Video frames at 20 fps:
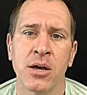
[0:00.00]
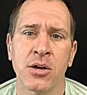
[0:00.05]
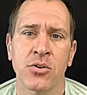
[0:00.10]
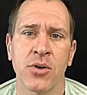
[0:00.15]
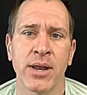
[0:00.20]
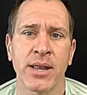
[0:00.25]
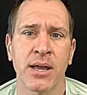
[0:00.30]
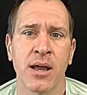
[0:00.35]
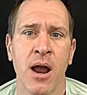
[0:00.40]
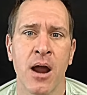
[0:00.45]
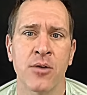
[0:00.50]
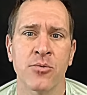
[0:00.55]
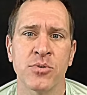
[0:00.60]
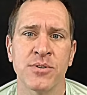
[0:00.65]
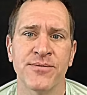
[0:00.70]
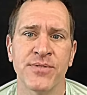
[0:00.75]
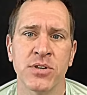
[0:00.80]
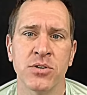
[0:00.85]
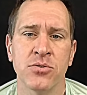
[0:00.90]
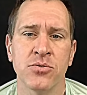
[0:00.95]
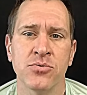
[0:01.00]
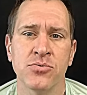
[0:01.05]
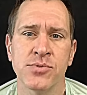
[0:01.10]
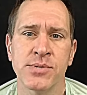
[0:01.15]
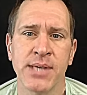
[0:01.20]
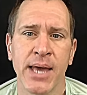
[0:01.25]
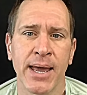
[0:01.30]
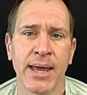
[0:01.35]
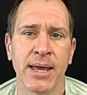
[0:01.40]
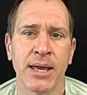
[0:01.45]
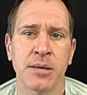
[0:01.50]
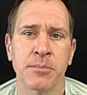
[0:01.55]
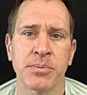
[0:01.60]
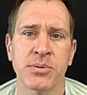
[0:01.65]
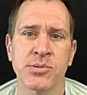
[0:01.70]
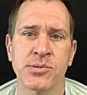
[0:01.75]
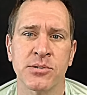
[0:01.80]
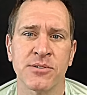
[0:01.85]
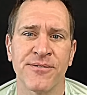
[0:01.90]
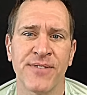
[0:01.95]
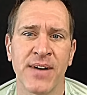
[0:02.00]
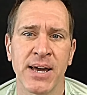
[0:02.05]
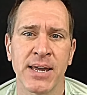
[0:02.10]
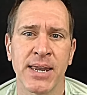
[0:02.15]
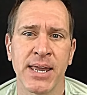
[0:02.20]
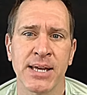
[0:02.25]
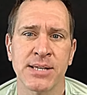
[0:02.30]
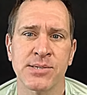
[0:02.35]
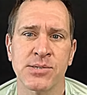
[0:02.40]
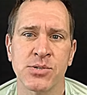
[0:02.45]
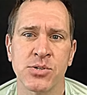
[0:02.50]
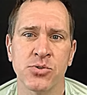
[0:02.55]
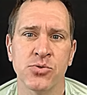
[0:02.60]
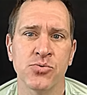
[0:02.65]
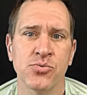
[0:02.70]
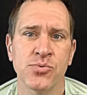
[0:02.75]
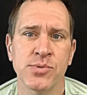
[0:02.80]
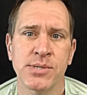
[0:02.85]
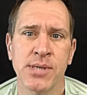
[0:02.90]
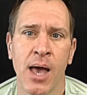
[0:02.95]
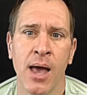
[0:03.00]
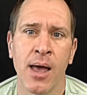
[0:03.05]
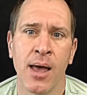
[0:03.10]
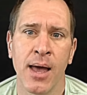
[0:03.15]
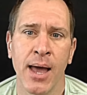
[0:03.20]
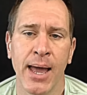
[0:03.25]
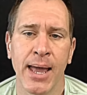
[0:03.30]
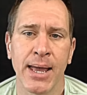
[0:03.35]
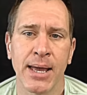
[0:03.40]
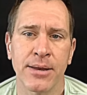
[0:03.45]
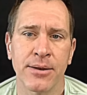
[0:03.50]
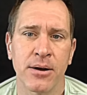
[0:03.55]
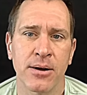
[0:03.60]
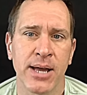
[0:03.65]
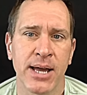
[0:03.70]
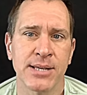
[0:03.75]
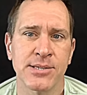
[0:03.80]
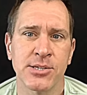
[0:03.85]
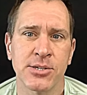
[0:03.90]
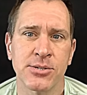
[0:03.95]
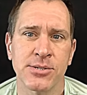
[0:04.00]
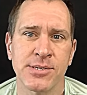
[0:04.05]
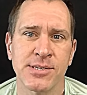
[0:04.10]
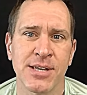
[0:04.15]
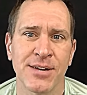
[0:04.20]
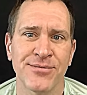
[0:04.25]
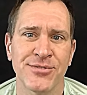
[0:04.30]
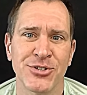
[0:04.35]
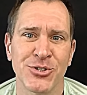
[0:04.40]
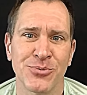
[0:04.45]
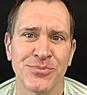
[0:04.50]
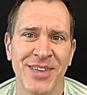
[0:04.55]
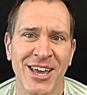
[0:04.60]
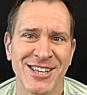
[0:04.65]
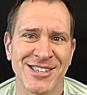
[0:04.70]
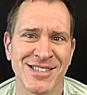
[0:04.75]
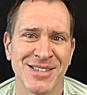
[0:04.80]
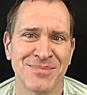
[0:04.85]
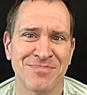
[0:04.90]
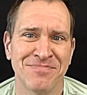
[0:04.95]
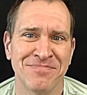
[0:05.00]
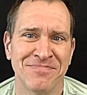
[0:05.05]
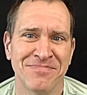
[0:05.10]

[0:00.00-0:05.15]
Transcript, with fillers: credit card reviews and personal finance news and all kinds of good stuff too. Thanks.